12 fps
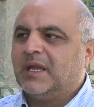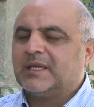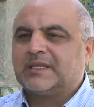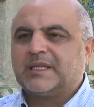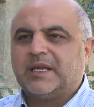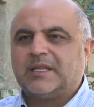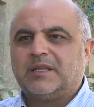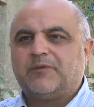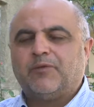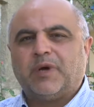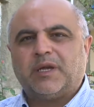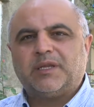studied
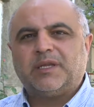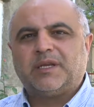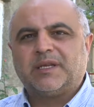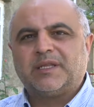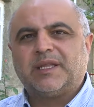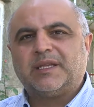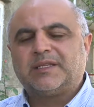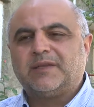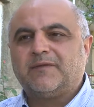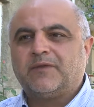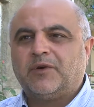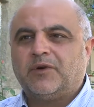1 year
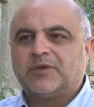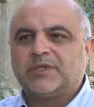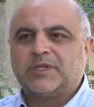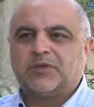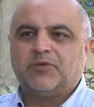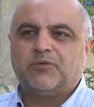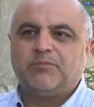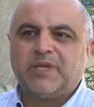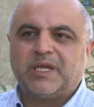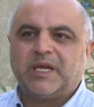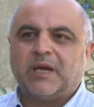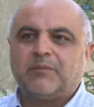intensive course to
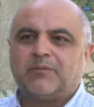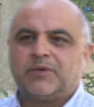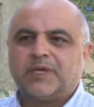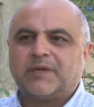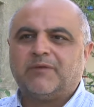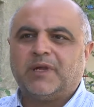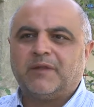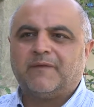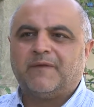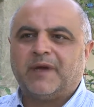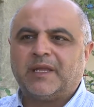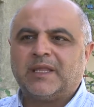become
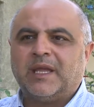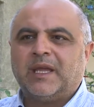requalified